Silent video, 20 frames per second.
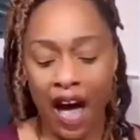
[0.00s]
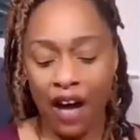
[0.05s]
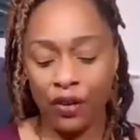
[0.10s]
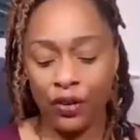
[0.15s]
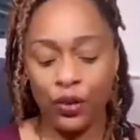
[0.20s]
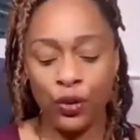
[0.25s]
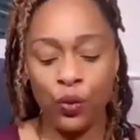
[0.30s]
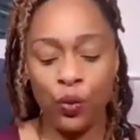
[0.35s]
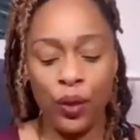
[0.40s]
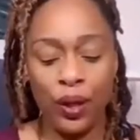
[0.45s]

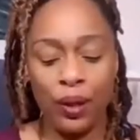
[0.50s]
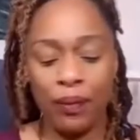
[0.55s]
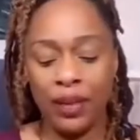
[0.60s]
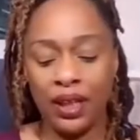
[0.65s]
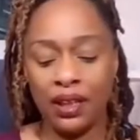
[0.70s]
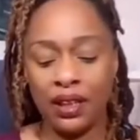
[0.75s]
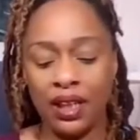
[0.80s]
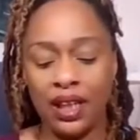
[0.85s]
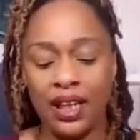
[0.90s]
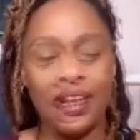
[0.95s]
how do
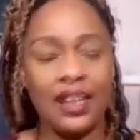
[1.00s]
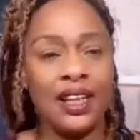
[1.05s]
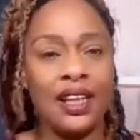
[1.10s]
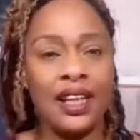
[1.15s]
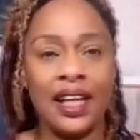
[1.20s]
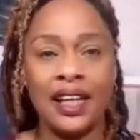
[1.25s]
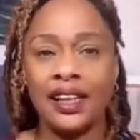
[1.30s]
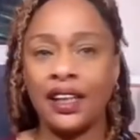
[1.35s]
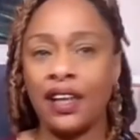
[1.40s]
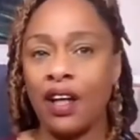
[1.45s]
women in
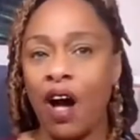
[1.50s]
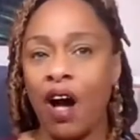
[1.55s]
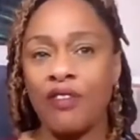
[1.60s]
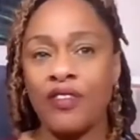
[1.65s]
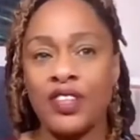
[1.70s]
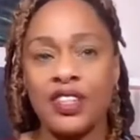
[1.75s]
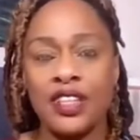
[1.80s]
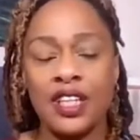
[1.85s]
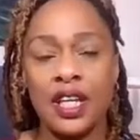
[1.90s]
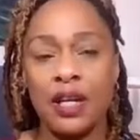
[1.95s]
elected
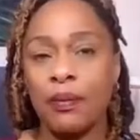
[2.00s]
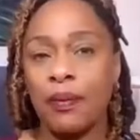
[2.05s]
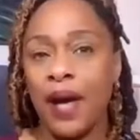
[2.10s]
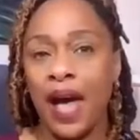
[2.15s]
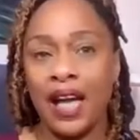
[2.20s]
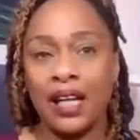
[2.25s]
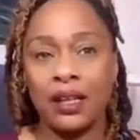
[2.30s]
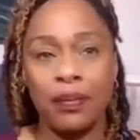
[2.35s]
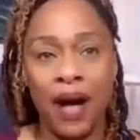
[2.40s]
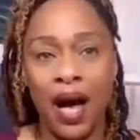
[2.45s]
office
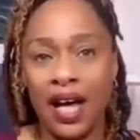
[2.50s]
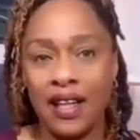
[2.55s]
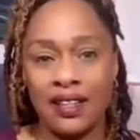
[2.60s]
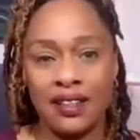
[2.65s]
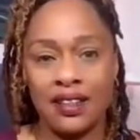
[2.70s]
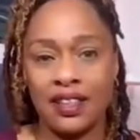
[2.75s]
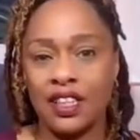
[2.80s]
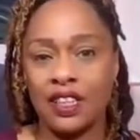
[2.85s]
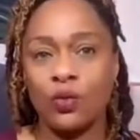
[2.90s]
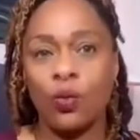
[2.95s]
impact
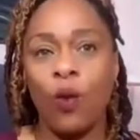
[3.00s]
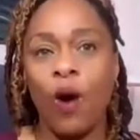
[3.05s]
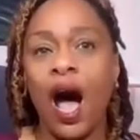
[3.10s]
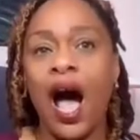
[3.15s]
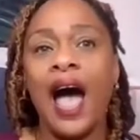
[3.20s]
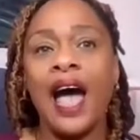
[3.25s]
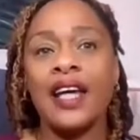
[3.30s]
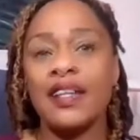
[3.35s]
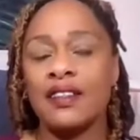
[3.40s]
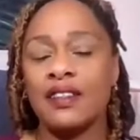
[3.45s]
policies?
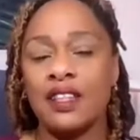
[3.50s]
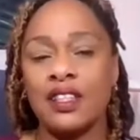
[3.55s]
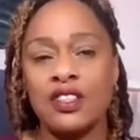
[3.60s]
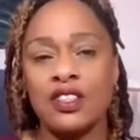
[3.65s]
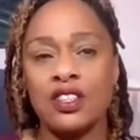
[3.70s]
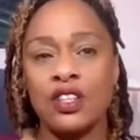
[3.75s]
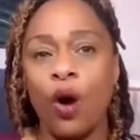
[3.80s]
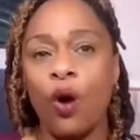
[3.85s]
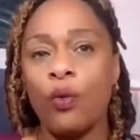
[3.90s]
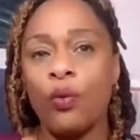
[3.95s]
Why is
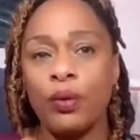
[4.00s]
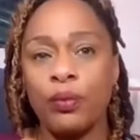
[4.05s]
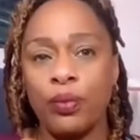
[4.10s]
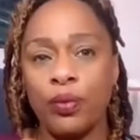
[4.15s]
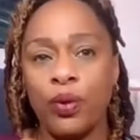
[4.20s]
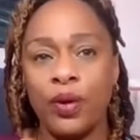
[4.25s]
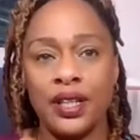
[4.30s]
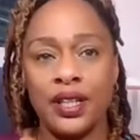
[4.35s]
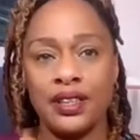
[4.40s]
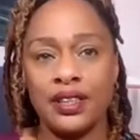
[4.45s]
this so
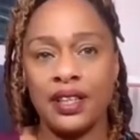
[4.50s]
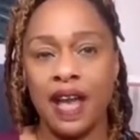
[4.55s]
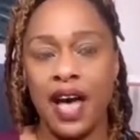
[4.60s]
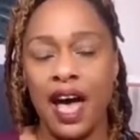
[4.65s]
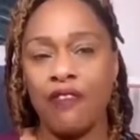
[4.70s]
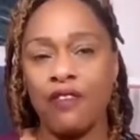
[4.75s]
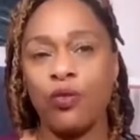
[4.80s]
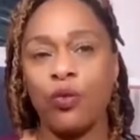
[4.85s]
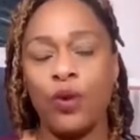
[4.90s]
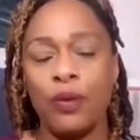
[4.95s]
important to
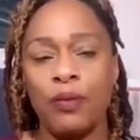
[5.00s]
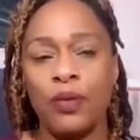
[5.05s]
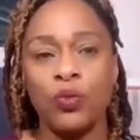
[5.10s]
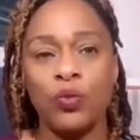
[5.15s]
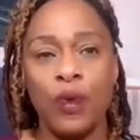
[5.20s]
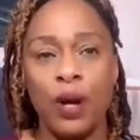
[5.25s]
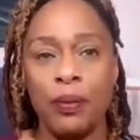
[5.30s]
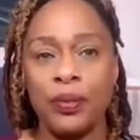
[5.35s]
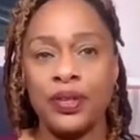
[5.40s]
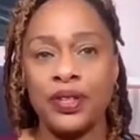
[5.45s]
have
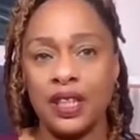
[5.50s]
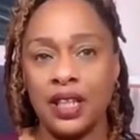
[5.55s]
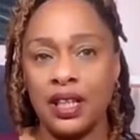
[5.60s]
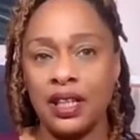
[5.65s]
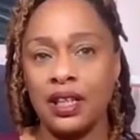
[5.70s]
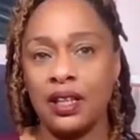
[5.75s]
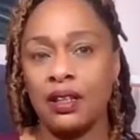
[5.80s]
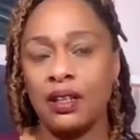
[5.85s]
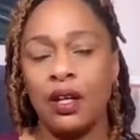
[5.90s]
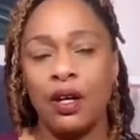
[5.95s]
women
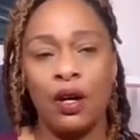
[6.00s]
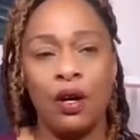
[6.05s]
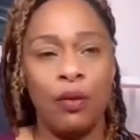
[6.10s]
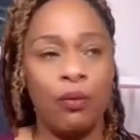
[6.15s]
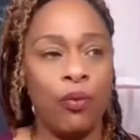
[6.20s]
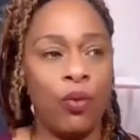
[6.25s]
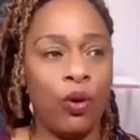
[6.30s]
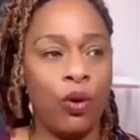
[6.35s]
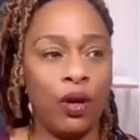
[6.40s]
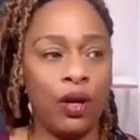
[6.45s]
represented
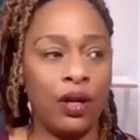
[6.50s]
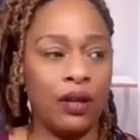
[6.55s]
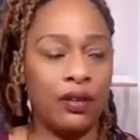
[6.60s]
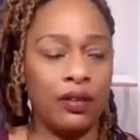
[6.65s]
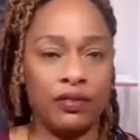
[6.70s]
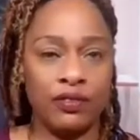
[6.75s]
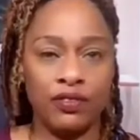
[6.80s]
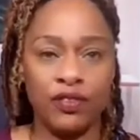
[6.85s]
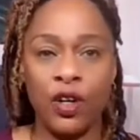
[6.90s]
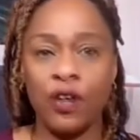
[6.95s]

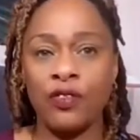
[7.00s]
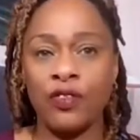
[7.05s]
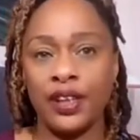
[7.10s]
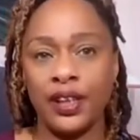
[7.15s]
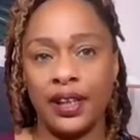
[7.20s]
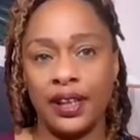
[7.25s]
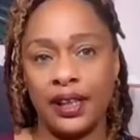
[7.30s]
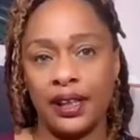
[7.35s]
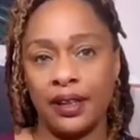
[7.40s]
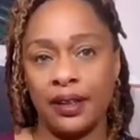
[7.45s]
more
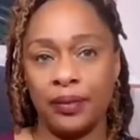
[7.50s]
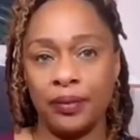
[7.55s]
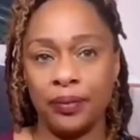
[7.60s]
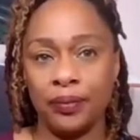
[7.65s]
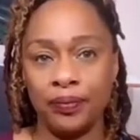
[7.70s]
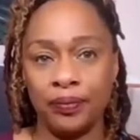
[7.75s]
fervently?